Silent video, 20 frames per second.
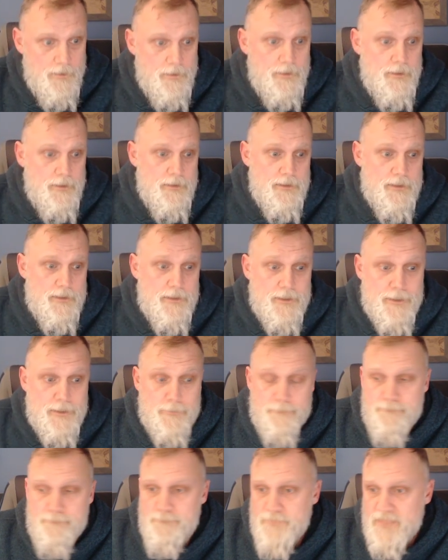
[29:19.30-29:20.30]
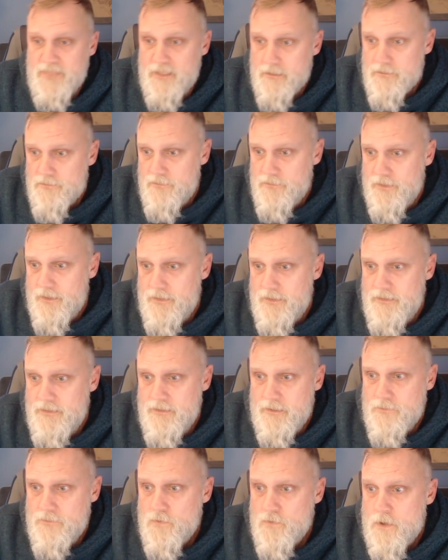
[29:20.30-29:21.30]
The other thing I
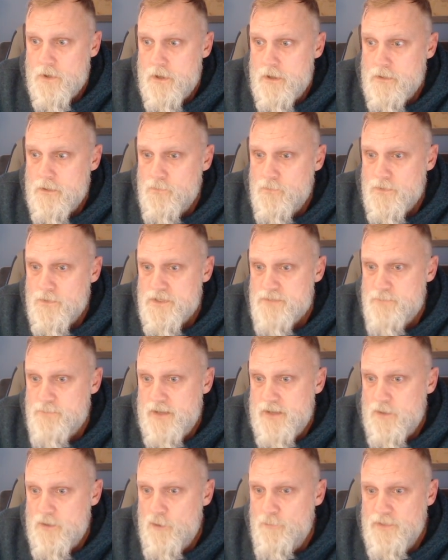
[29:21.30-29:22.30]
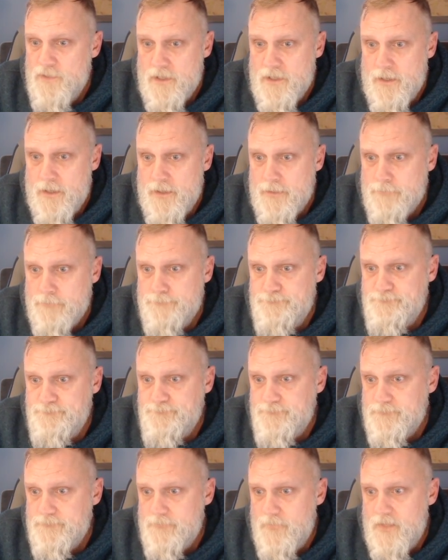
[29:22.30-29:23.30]
did wrong was my OBA,
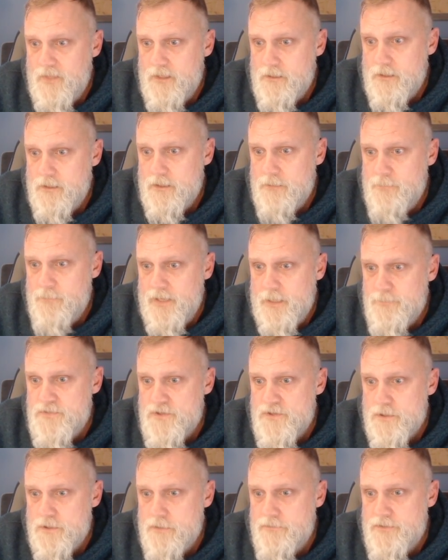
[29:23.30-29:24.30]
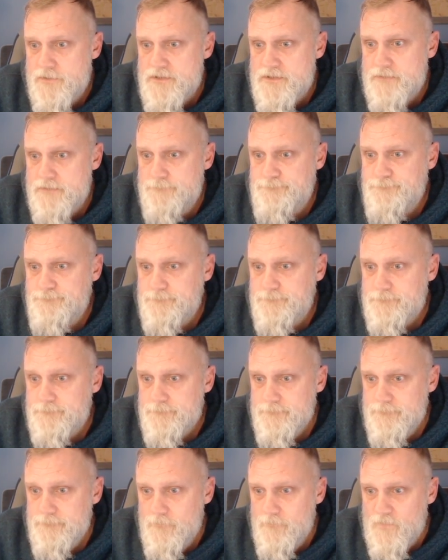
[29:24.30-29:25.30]
my observers.
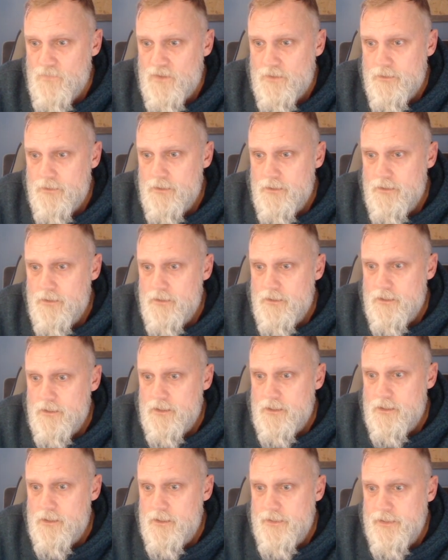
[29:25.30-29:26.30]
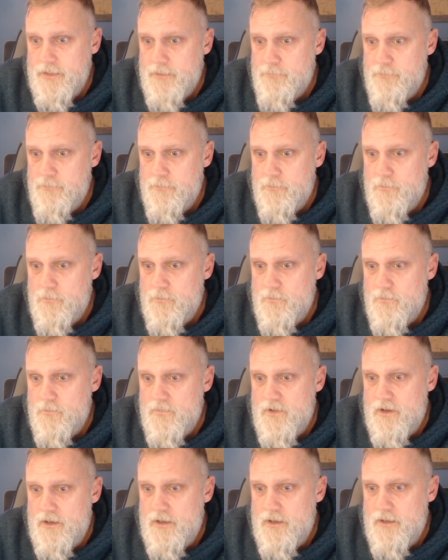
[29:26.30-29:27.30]
I
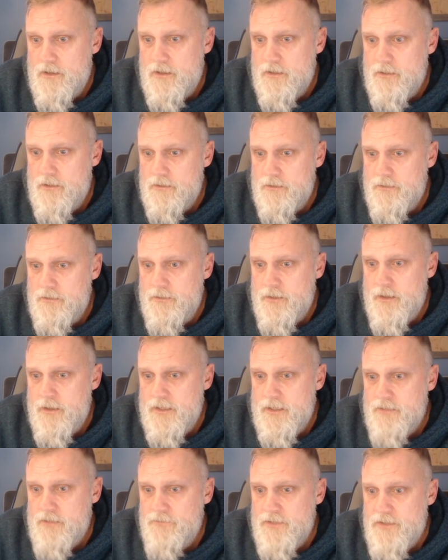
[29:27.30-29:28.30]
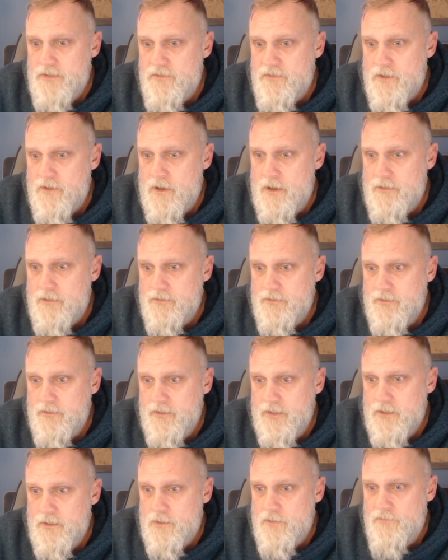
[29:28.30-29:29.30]
naively thought,
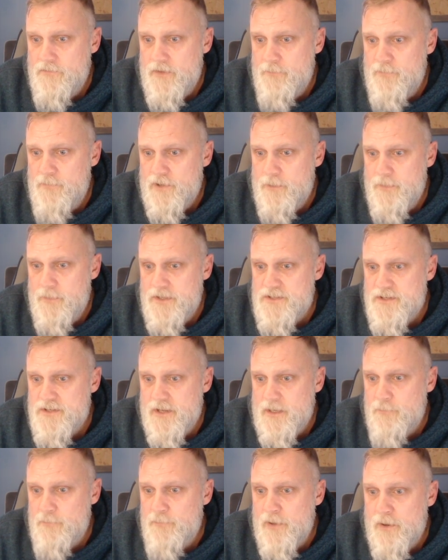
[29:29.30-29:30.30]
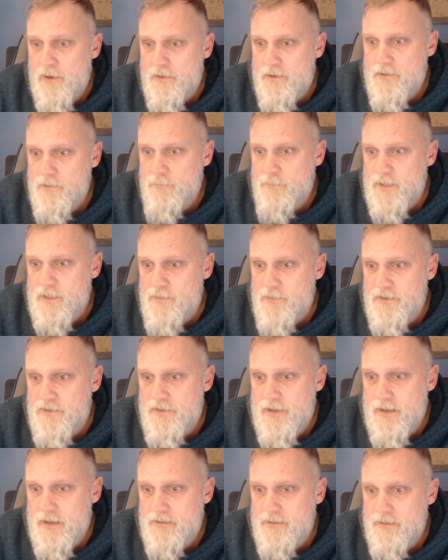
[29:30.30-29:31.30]
if I put them inside a bunker, they'll be
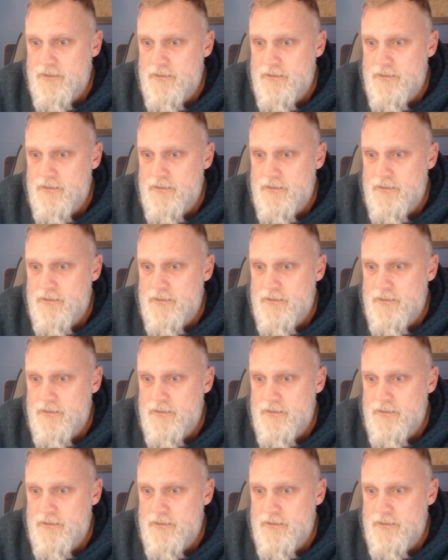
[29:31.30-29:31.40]
protected.